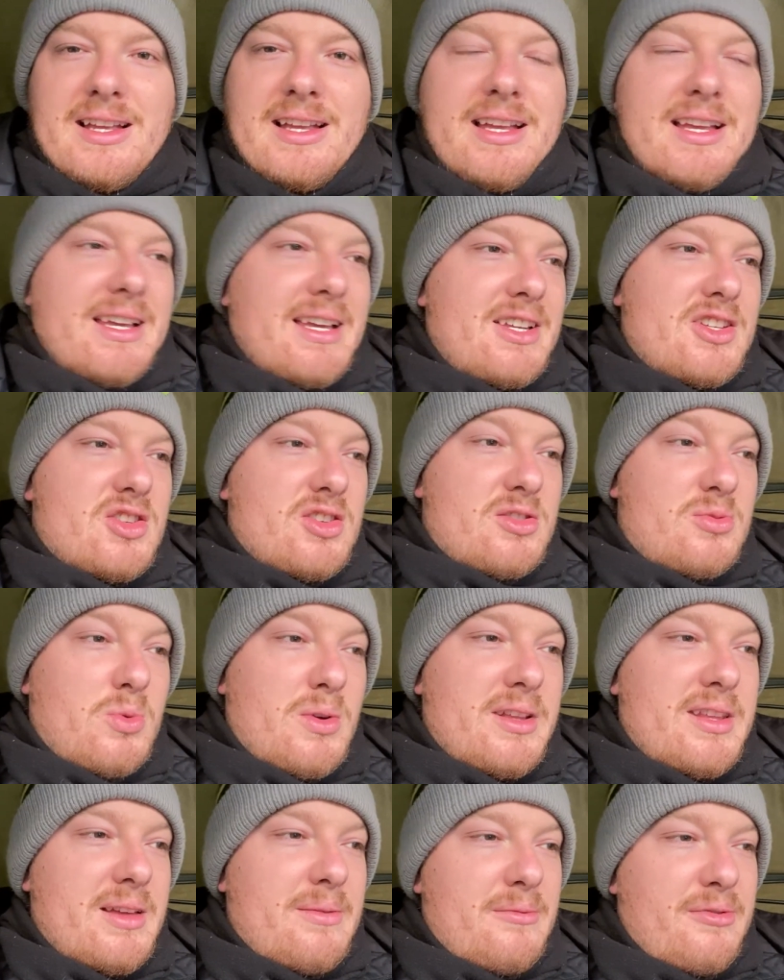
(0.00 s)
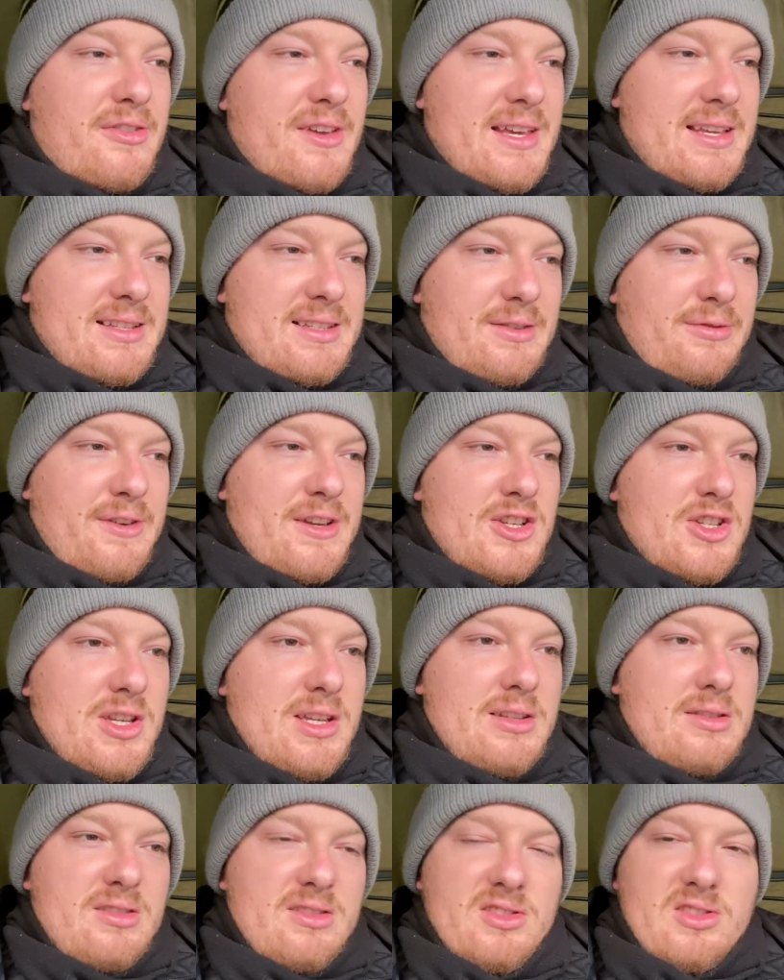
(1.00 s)
it's just one of them things.
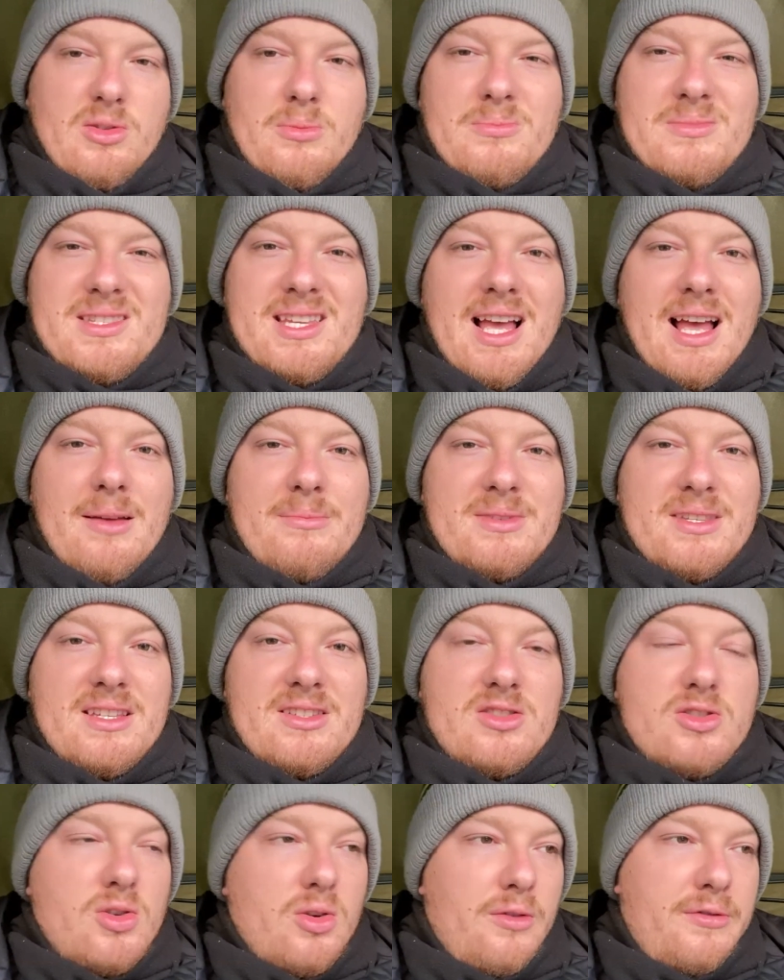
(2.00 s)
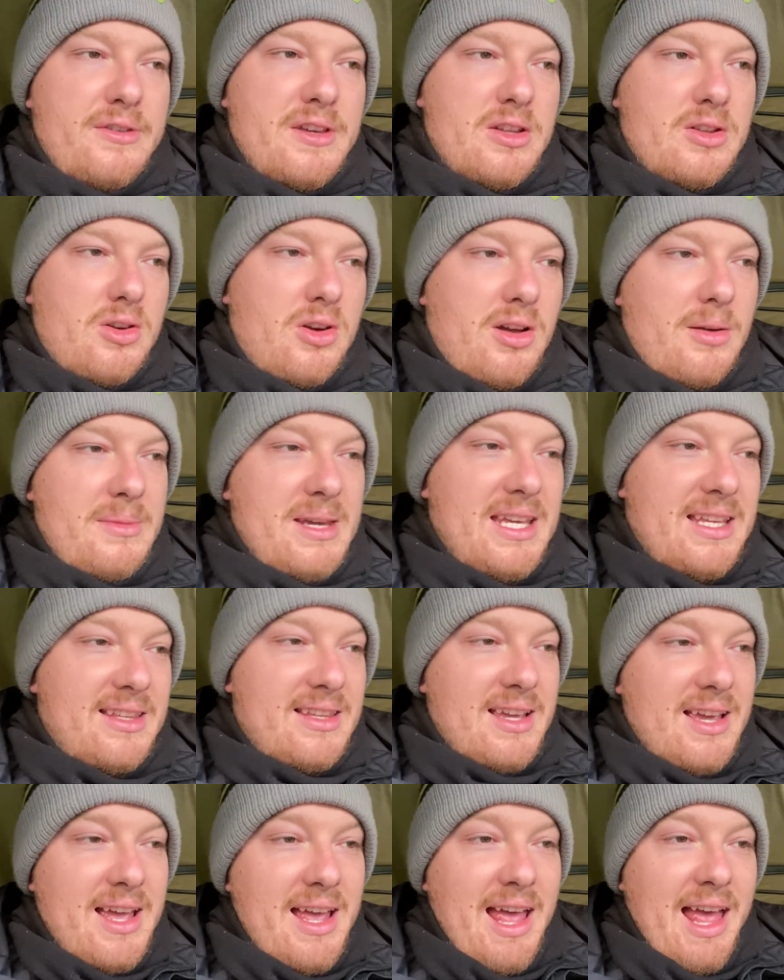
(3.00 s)
Fishing, sometimes it's tough, you know. I mean,
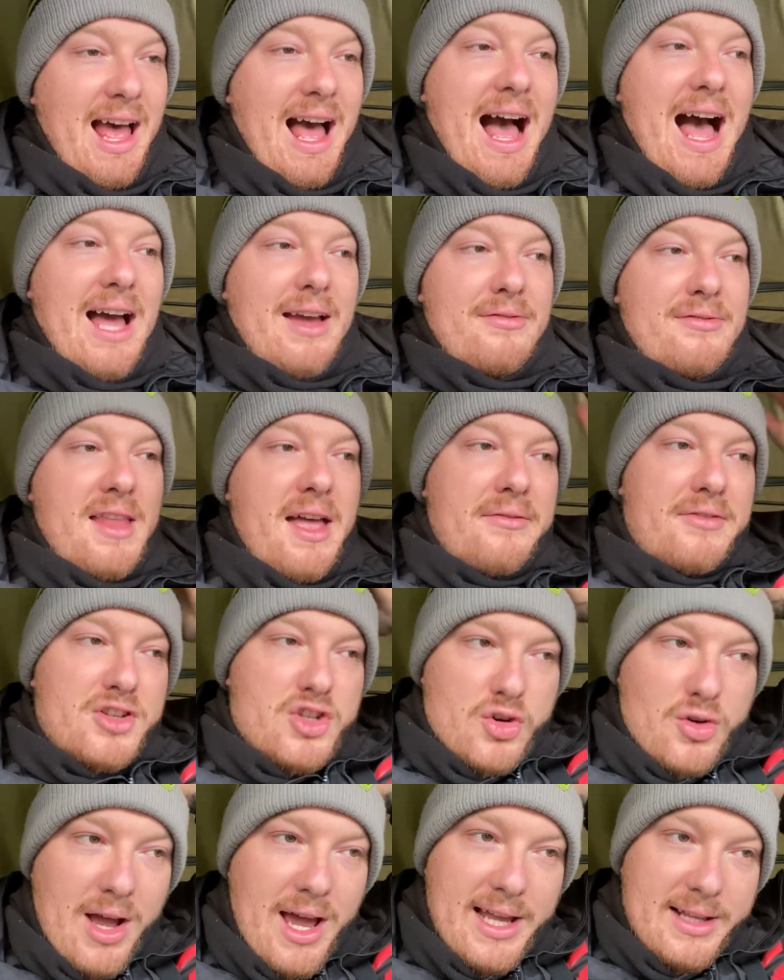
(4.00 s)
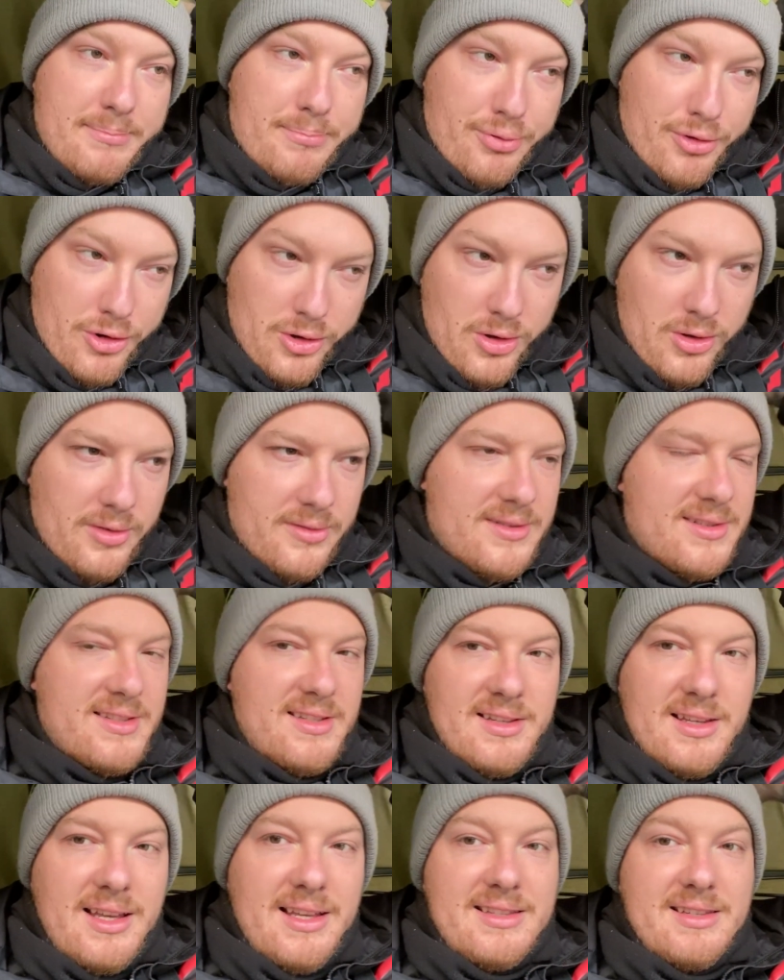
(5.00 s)
I've never tried prawns
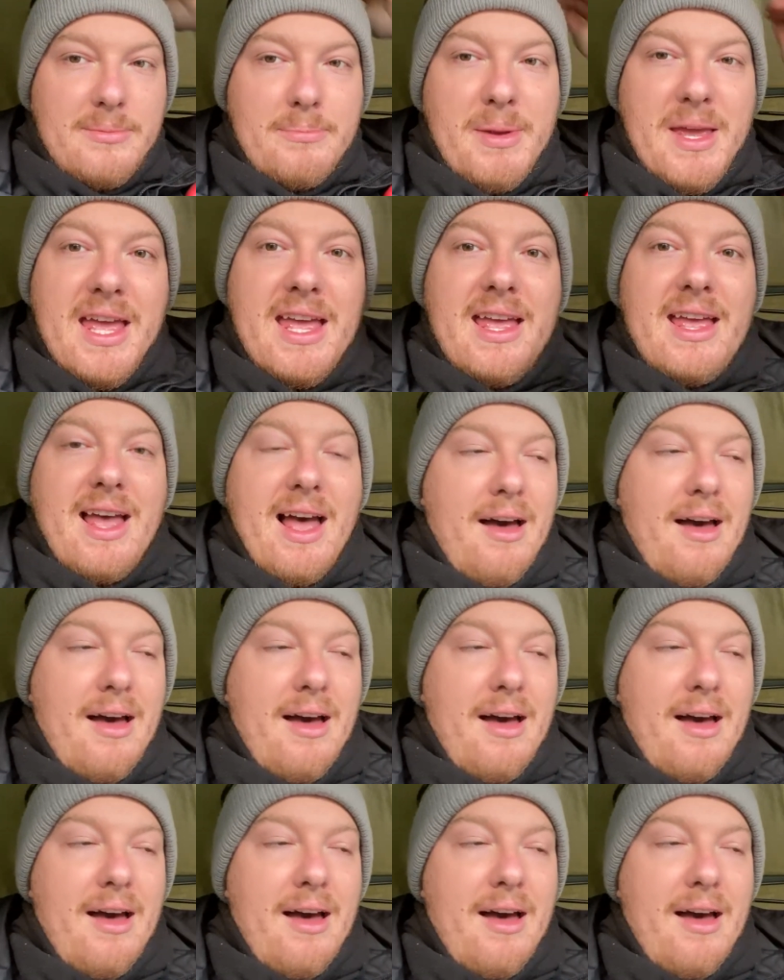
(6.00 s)
as a bait.